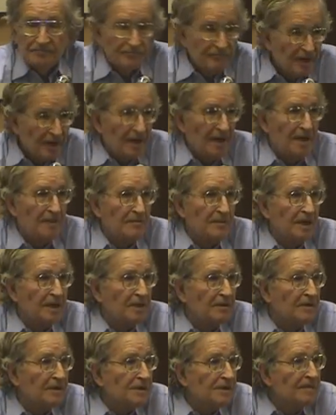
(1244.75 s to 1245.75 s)
and
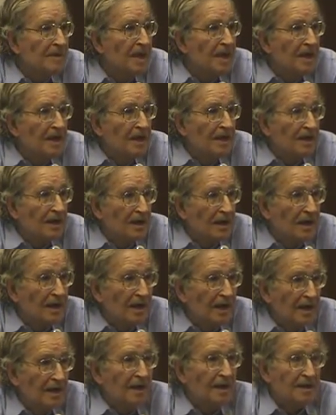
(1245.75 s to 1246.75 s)
I think it's one of the
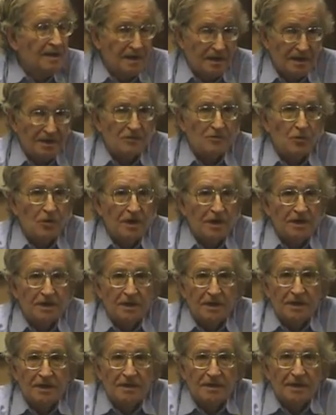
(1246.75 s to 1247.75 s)
candidates for the
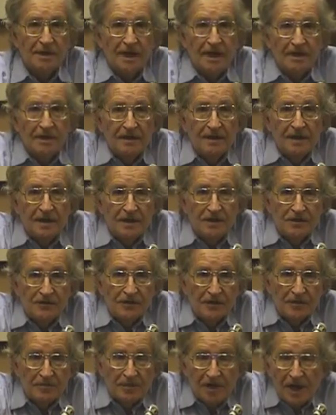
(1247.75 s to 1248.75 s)
prize for the peak
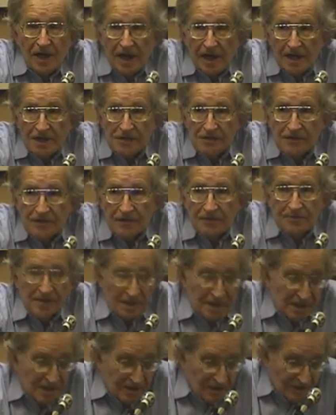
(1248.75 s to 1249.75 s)
year of
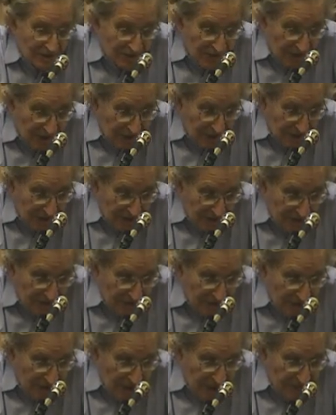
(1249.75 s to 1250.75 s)
1985.
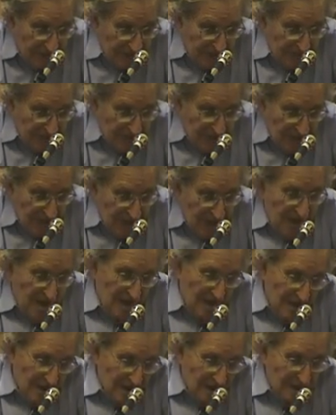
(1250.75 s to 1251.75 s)
Another candidate